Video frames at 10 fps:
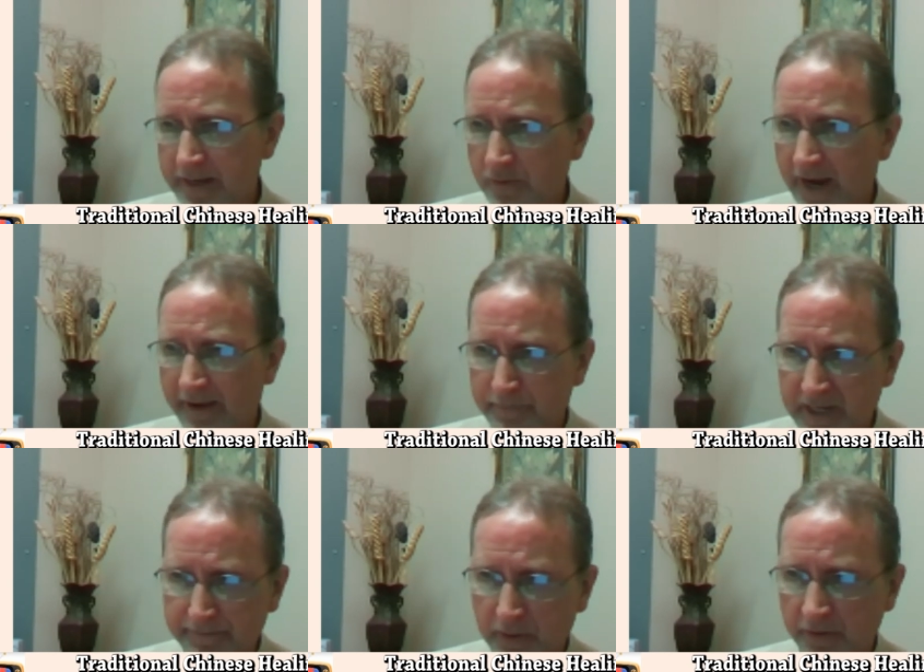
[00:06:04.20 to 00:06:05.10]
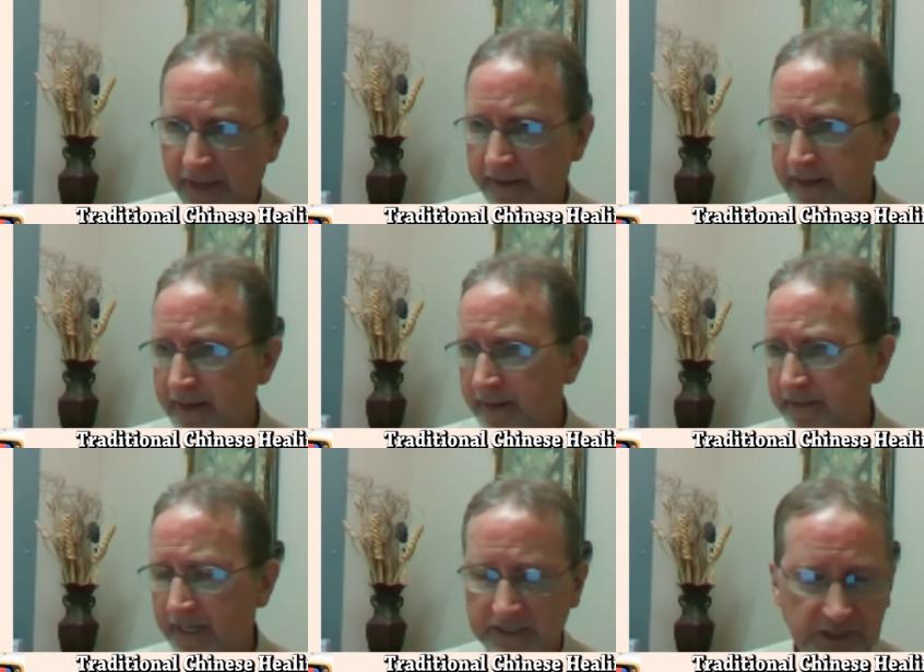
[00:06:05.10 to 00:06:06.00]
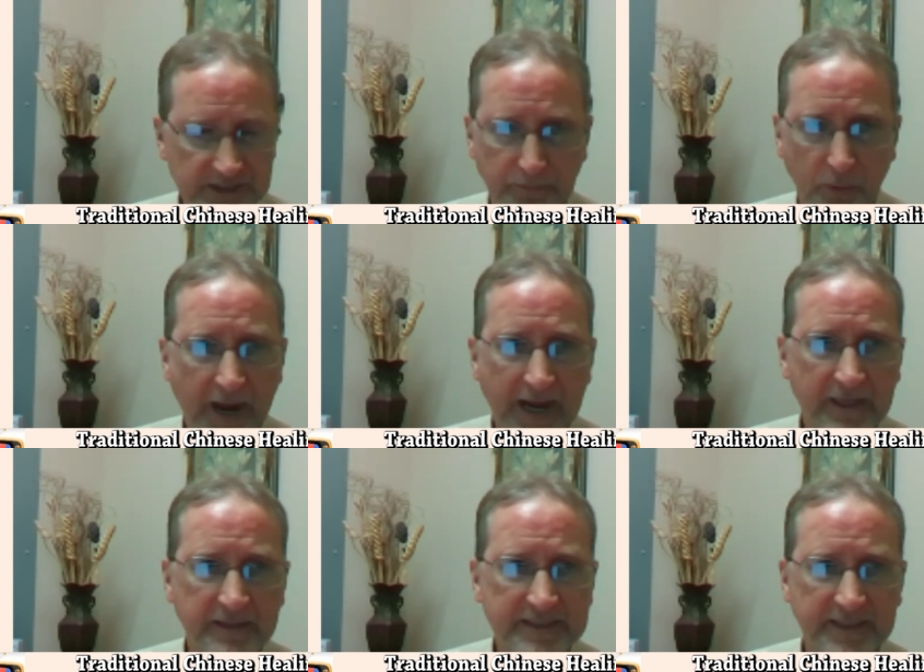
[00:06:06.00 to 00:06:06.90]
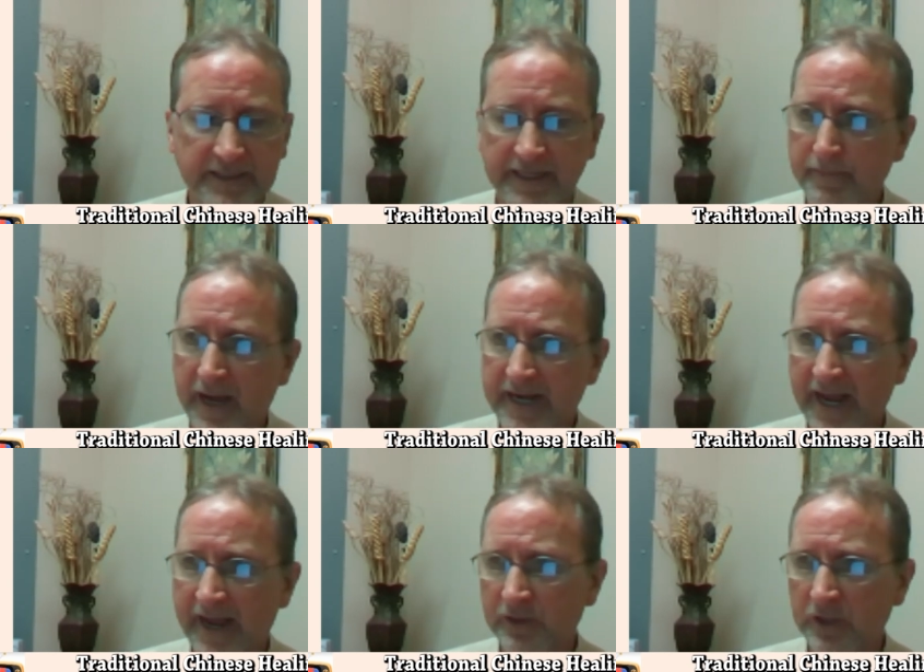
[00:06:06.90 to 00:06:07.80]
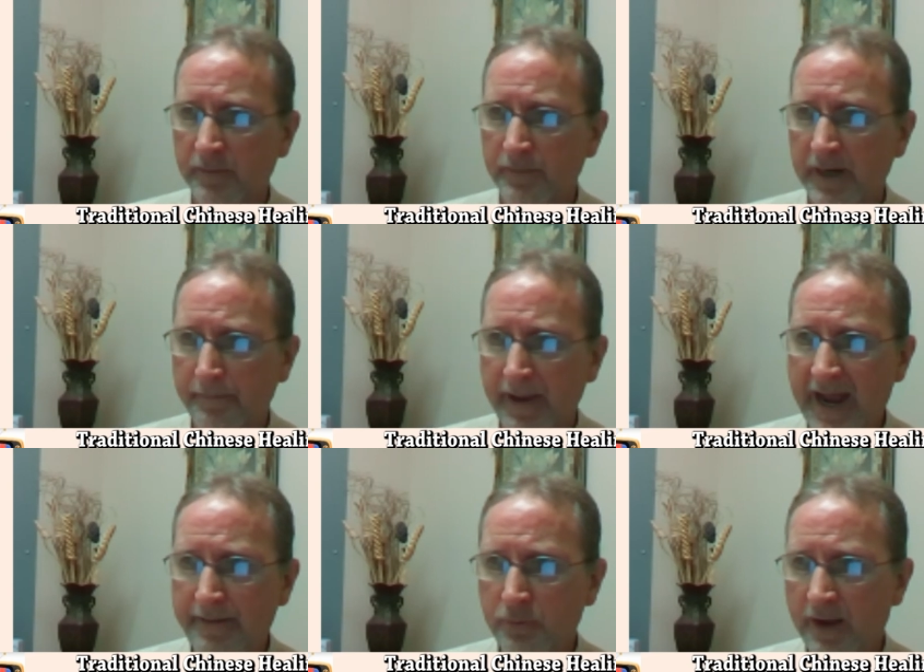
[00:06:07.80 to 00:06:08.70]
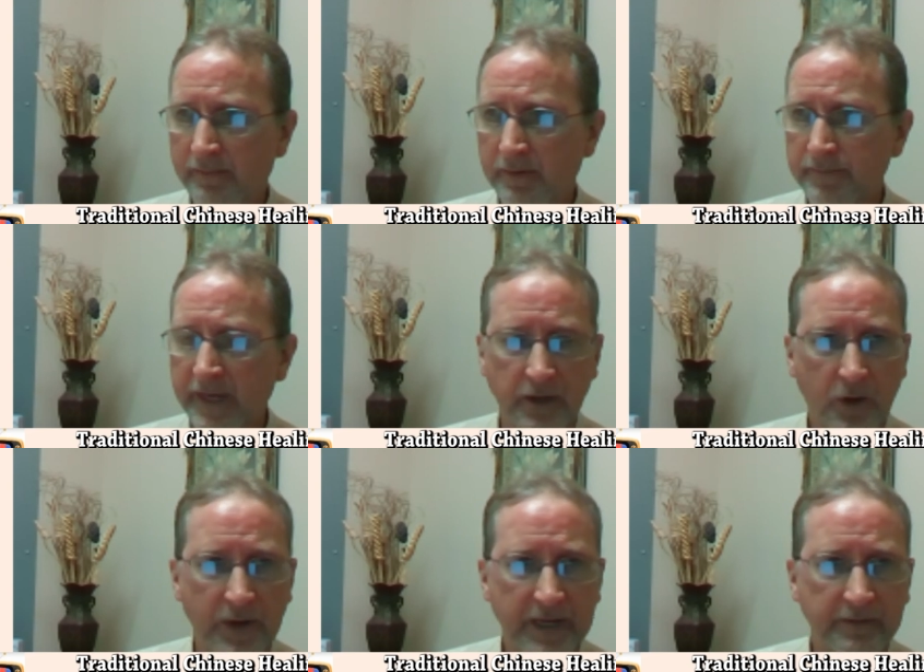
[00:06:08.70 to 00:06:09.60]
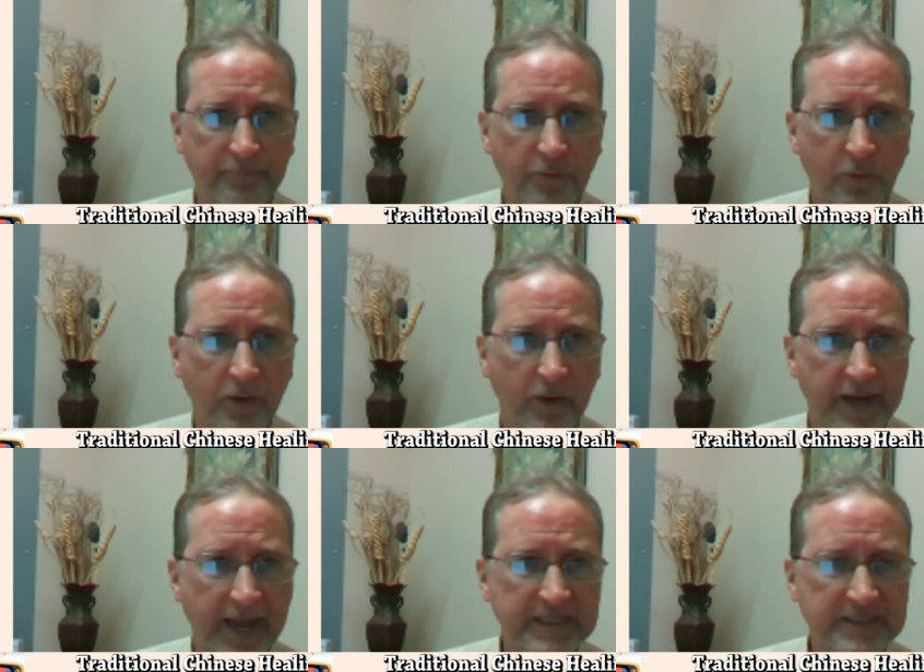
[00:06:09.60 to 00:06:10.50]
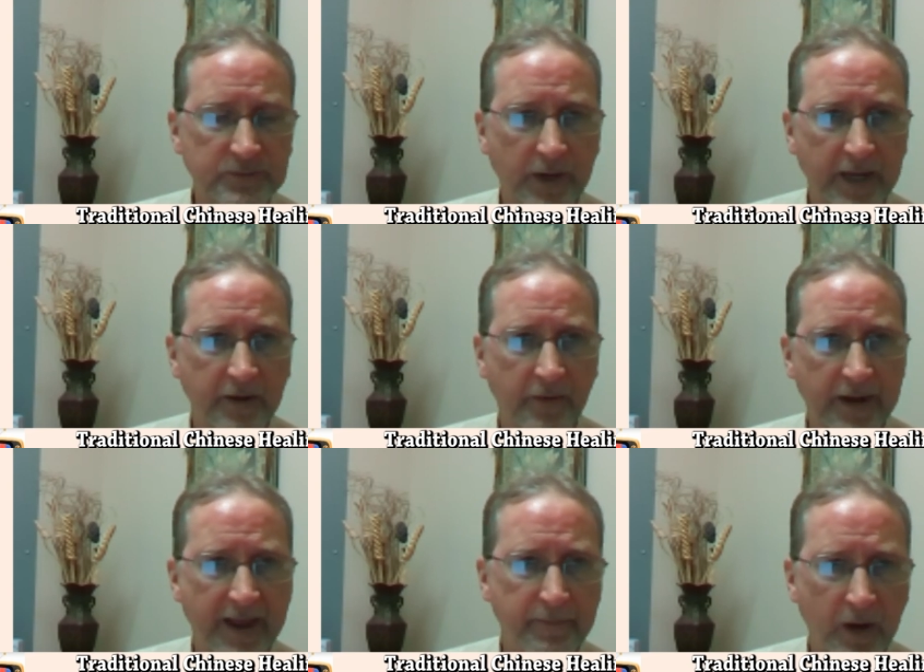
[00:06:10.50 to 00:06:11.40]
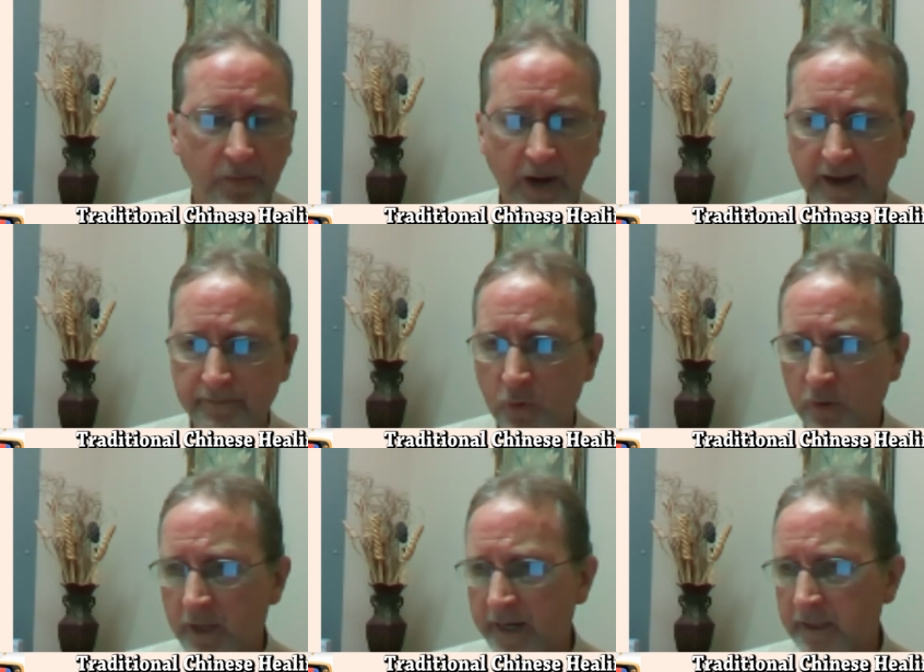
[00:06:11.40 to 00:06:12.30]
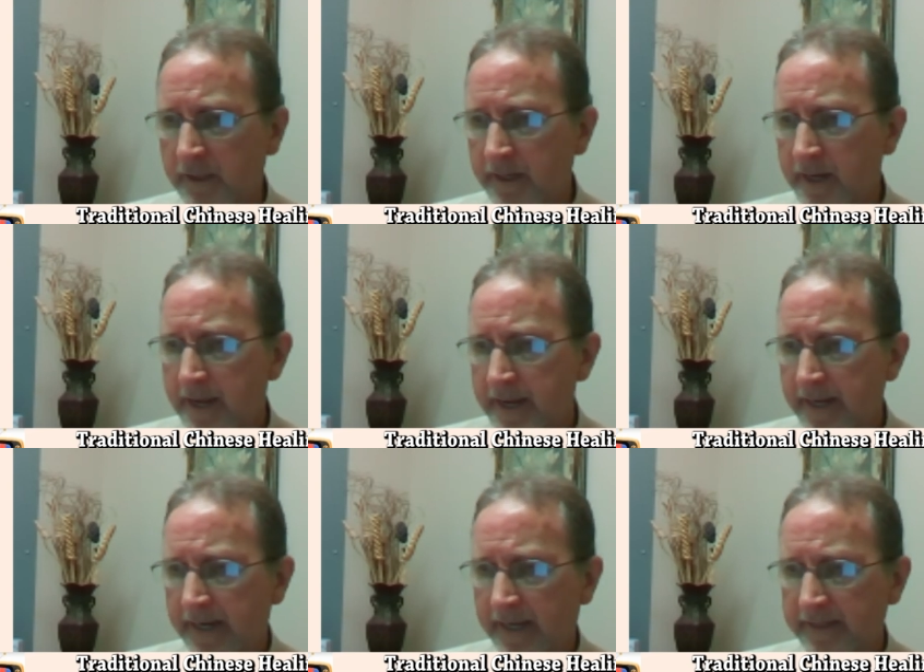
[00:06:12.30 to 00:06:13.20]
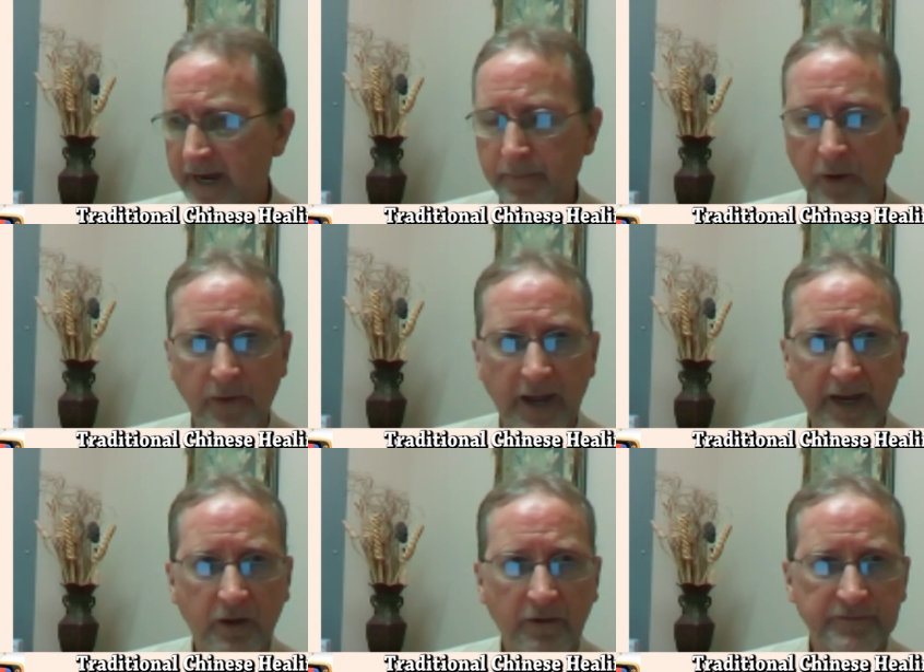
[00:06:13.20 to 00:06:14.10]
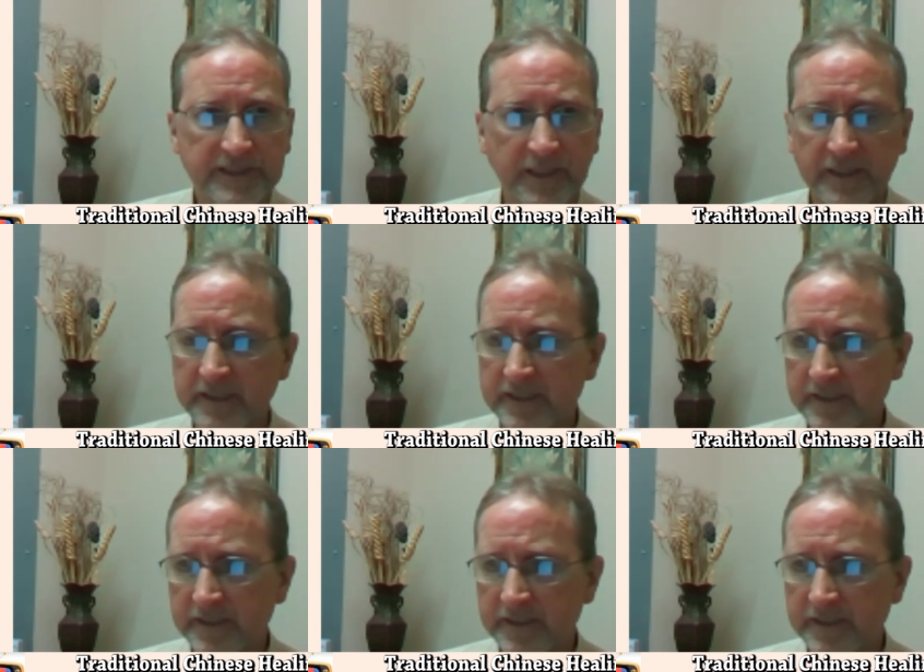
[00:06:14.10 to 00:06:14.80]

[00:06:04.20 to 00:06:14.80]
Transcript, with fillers: you have people that that just miraculously they might have a little bit of back problem. They go in for an x ray or an MRI, more likely, and the MRI all of a sudden